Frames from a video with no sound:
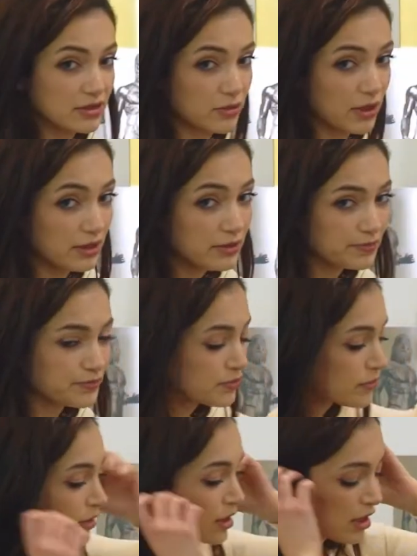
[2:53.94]
well.
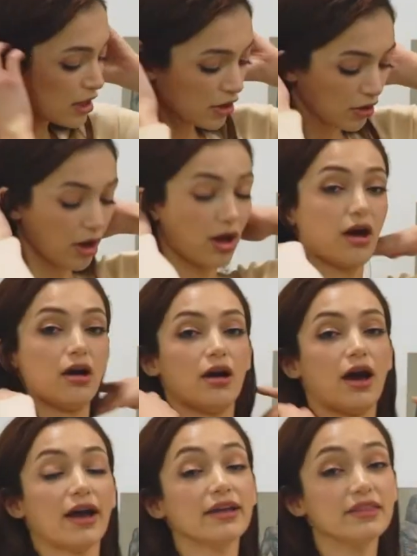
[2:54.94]

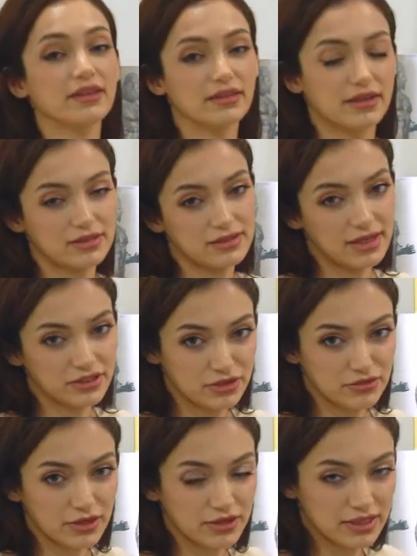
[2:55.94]
I think that is
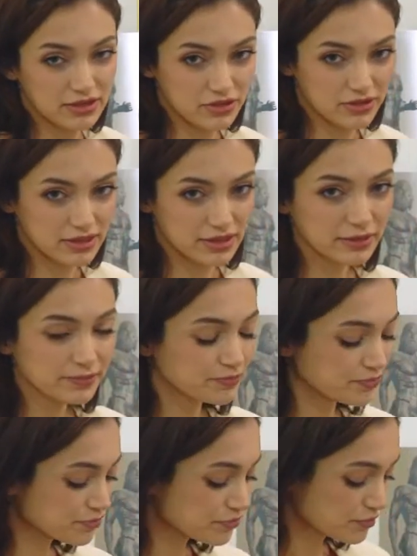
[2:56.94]
actually very interesting.
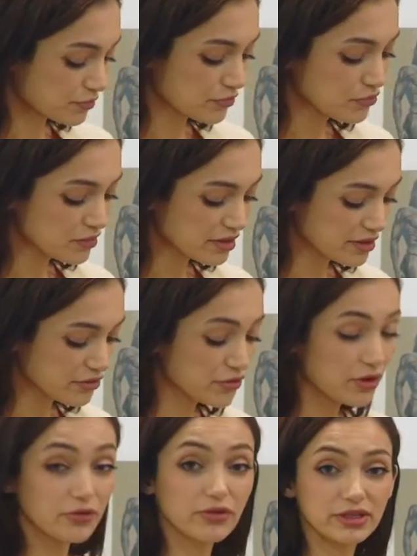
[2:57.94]
If you
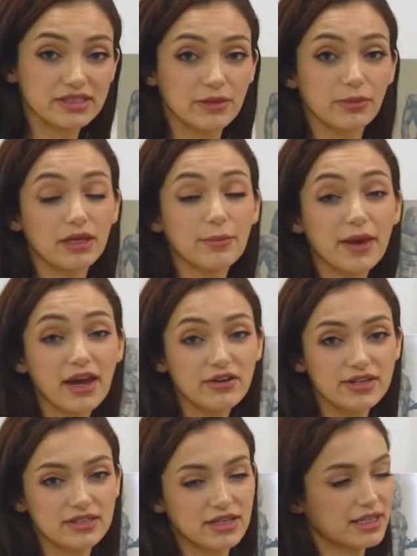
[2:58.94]
are, for example, a
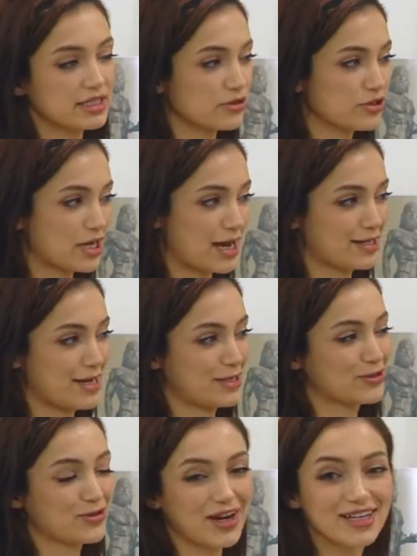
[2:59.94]
parent and your child
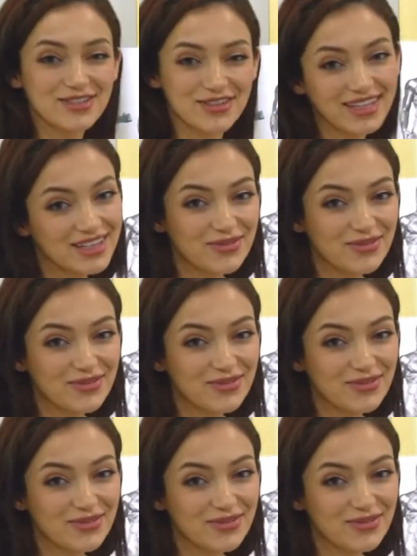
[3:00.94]
has graduated